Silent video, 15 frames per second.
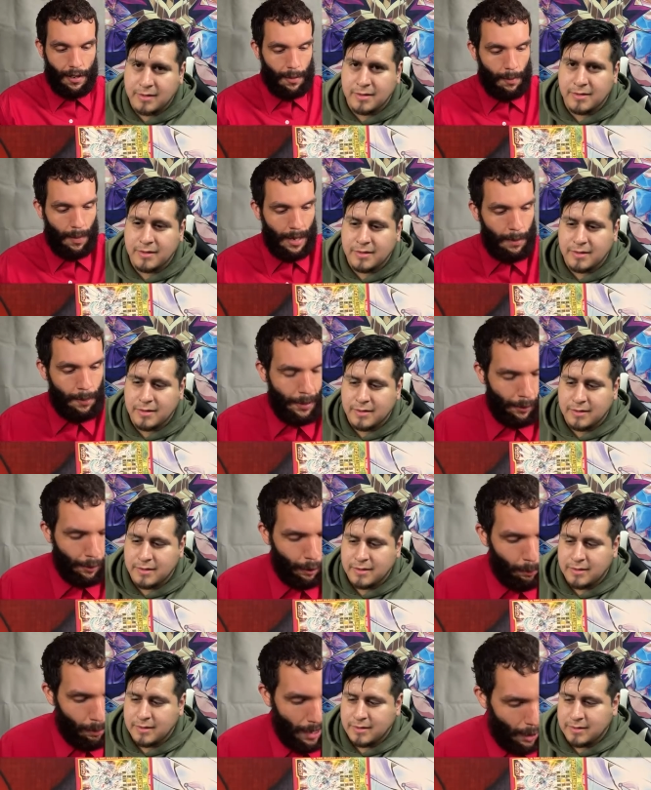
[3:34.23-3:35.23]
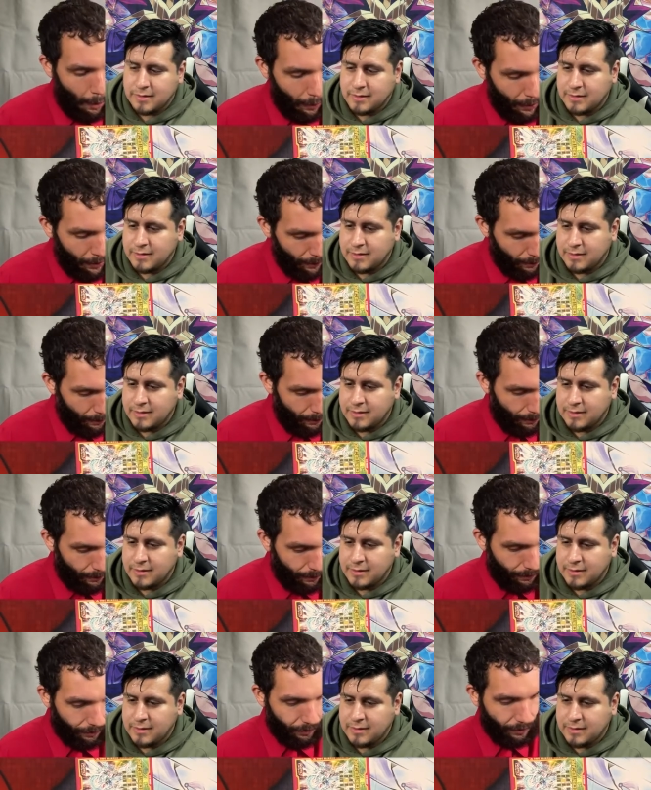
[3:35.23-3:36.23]
Speaker 1: my Imperial Bower.
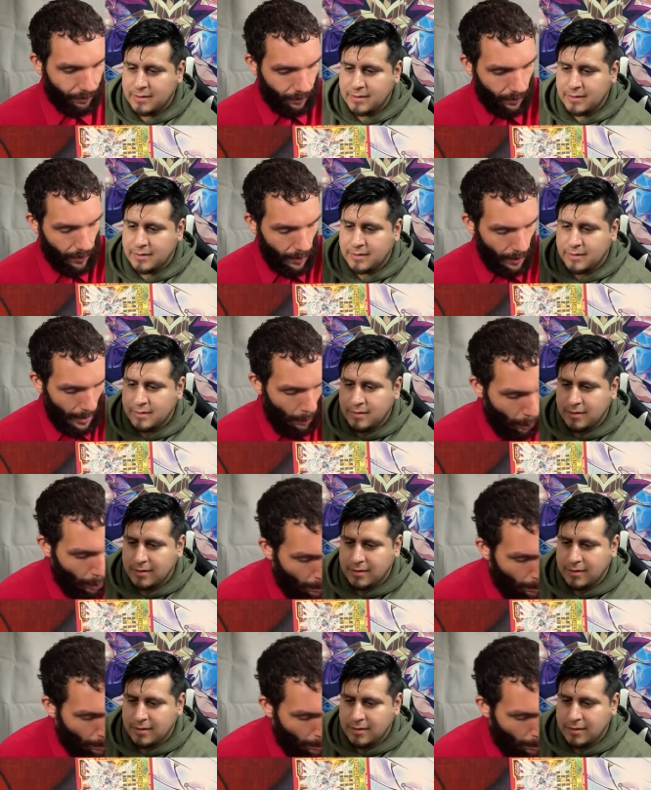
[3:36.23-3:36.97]
And what